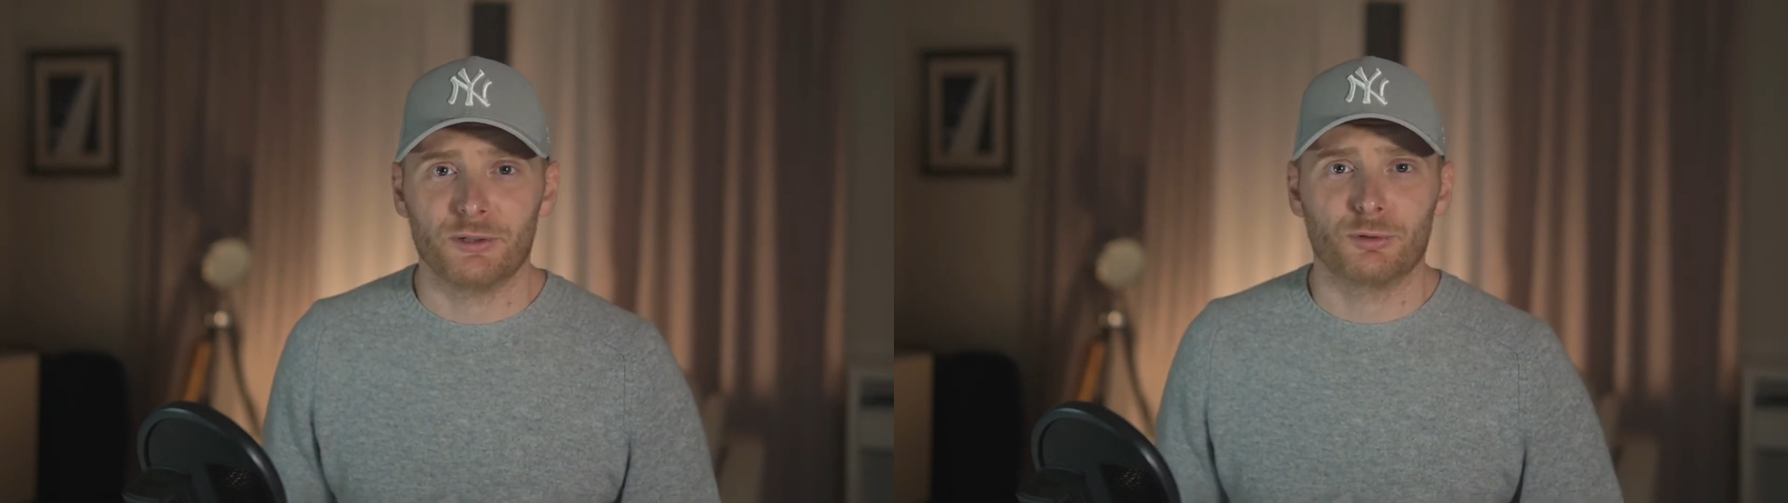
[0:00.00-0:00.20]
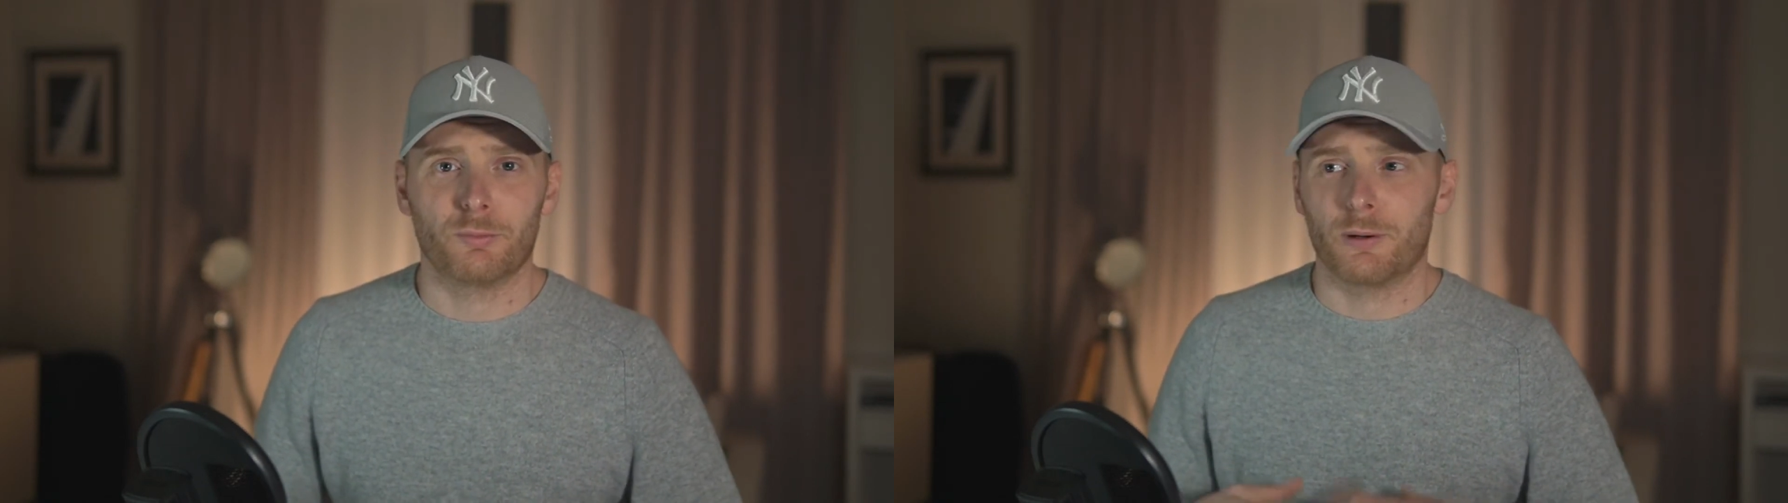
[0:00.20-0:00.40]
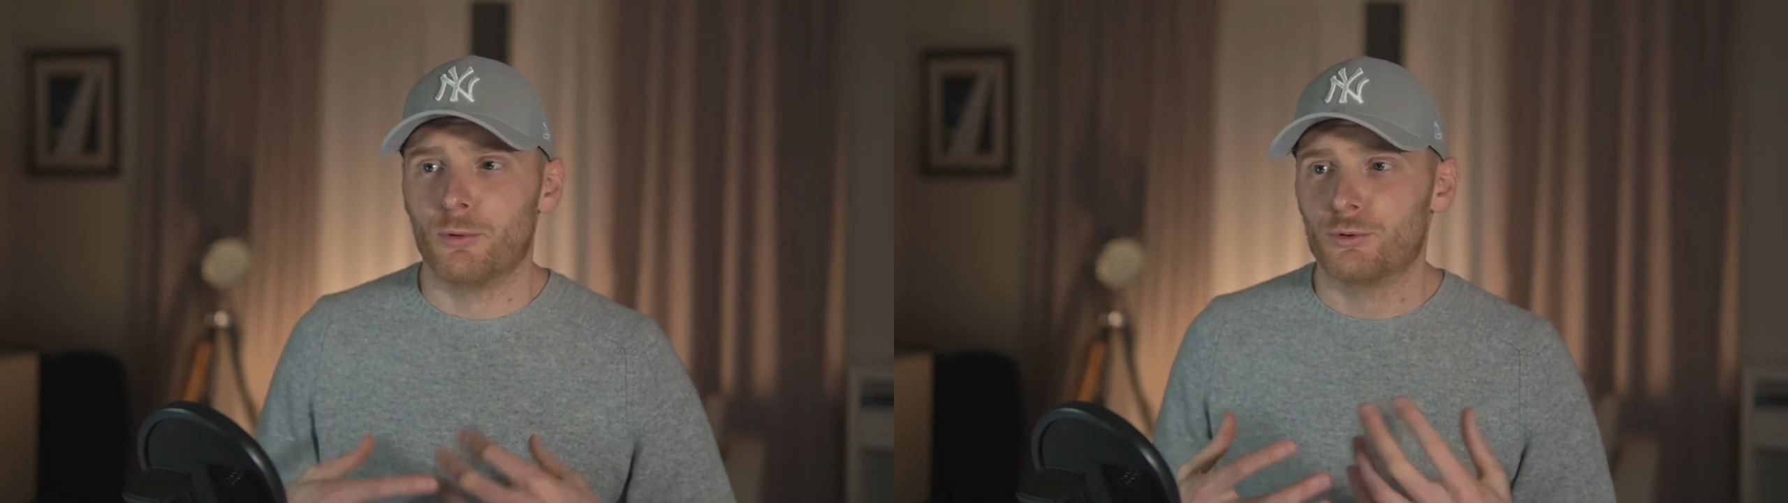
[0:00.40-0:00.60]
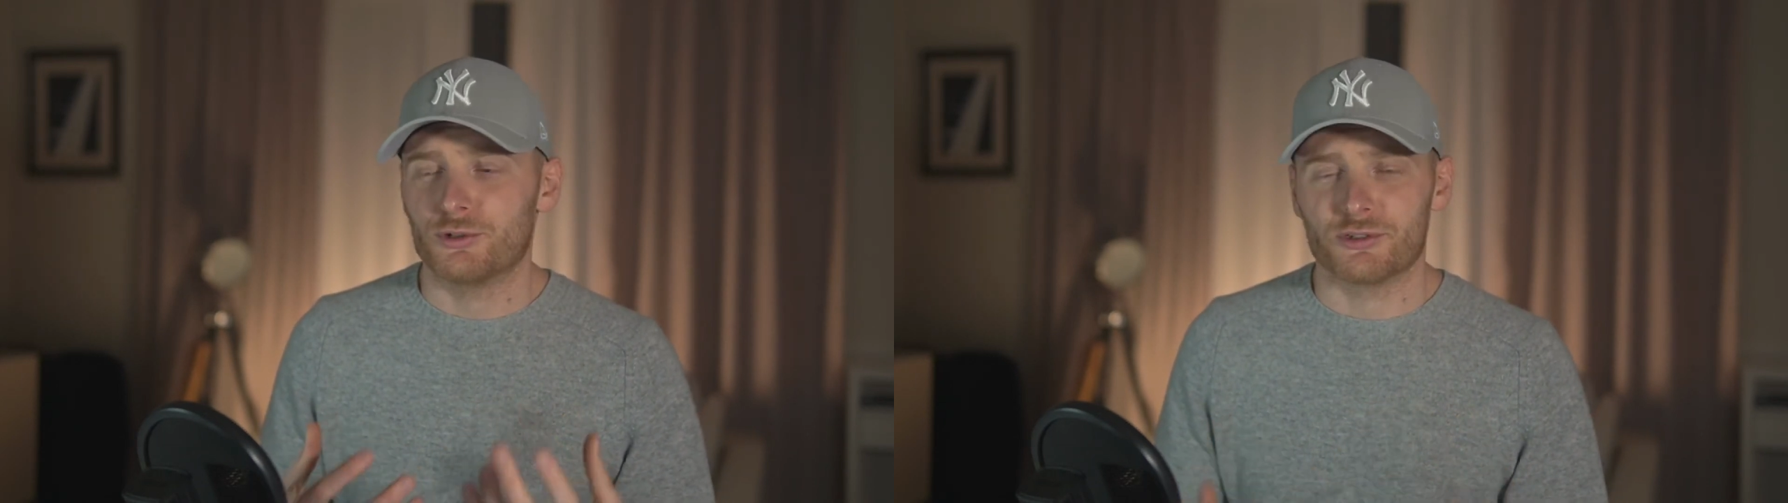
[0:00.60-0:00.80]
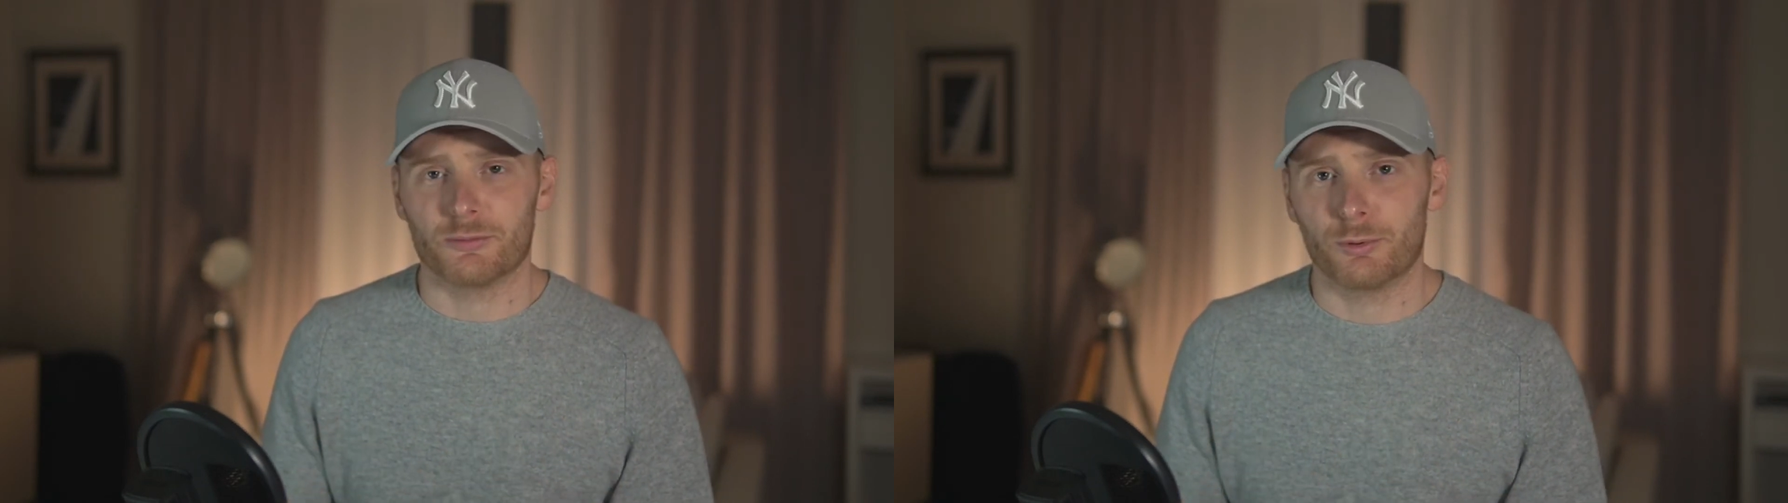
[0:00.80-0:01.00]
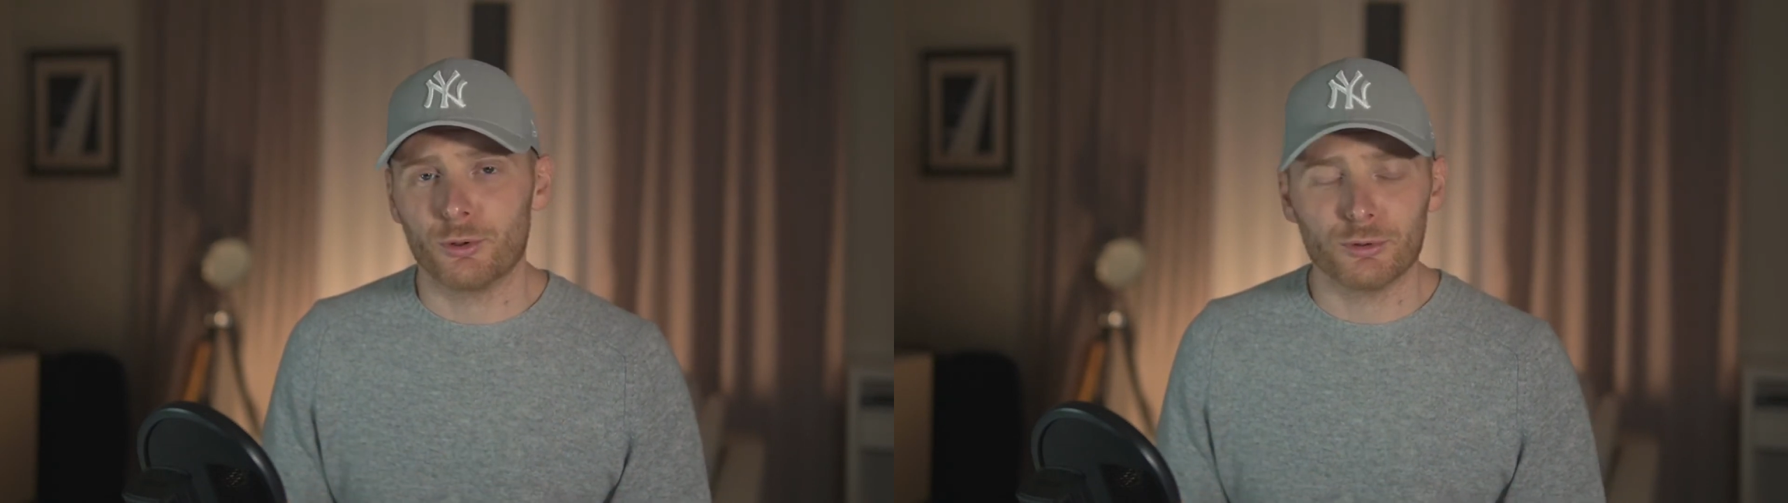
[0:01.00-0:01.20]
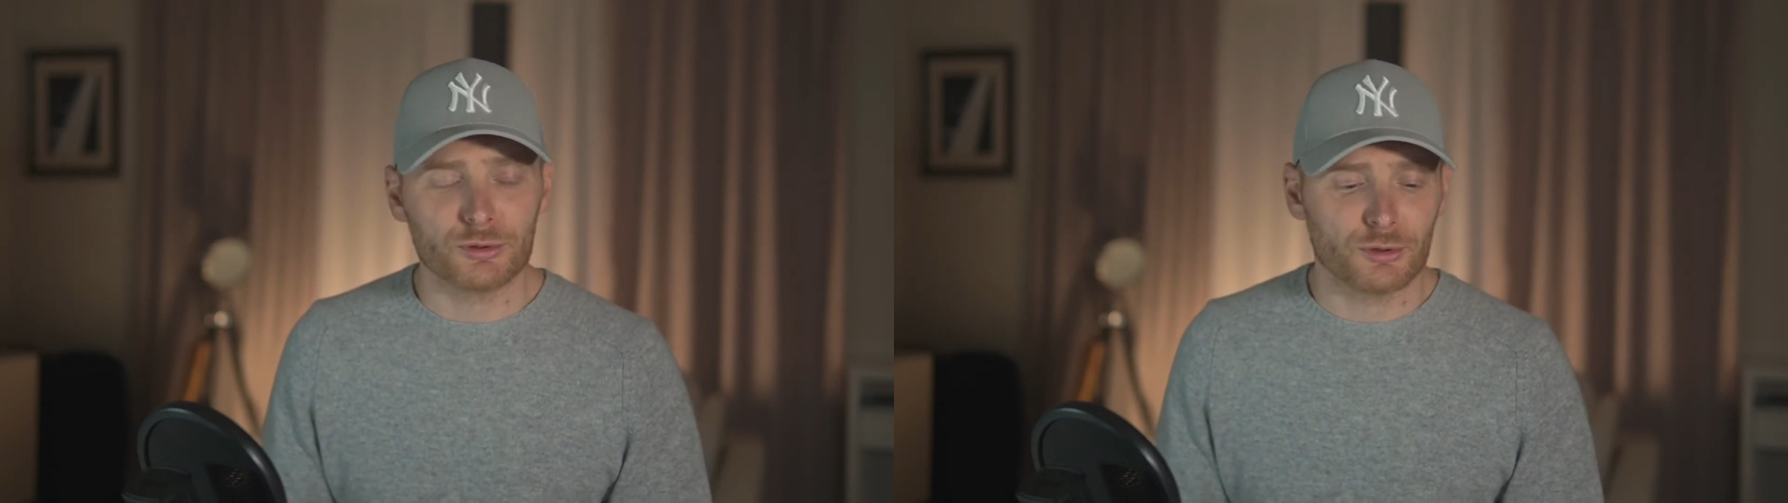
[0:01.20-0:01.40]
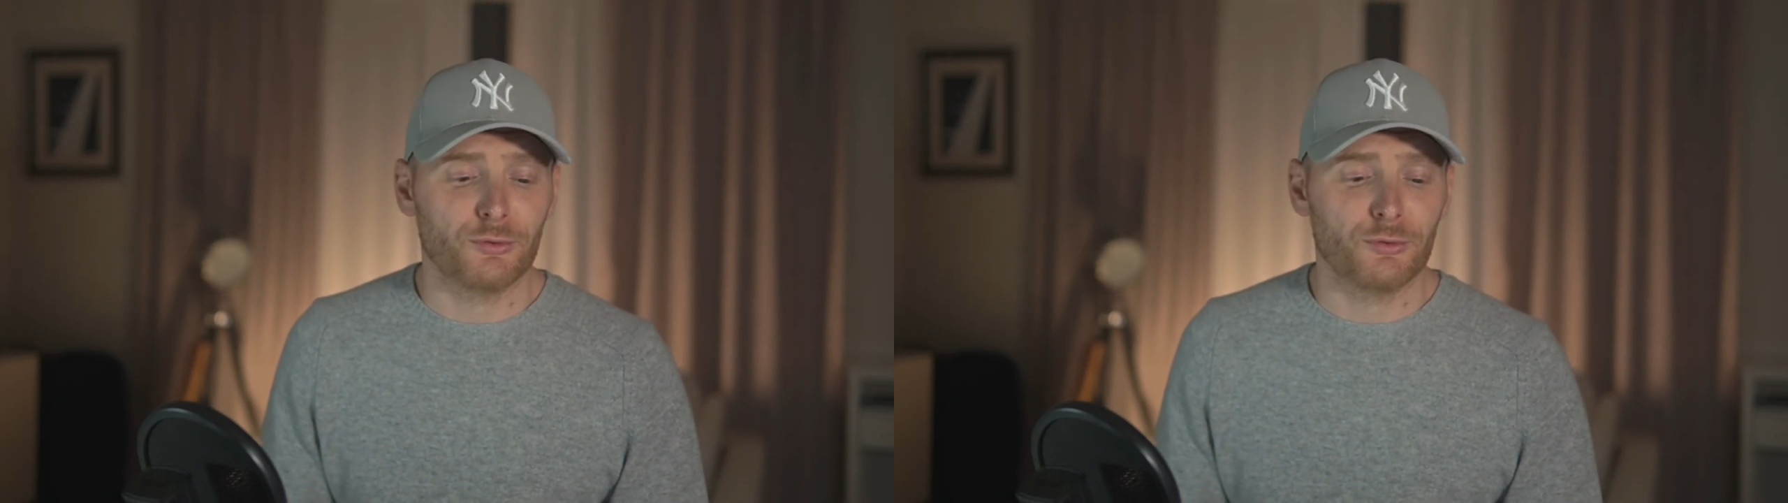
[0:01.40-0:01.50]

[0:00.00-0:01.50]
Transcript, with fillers: into promoting the products.